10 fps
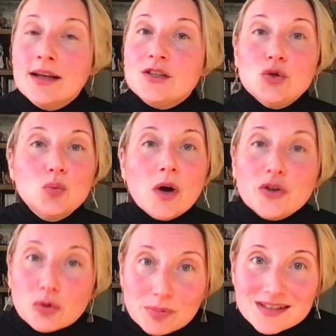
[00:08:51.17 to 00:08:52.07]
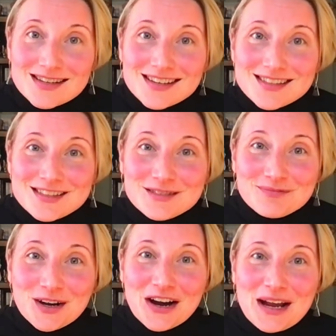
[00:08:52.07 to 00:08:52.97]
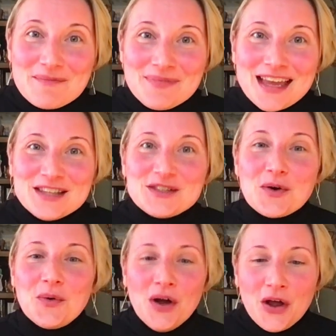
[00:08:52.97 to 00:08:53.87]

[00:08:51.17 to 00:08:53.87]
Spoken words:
to run your business, all right? So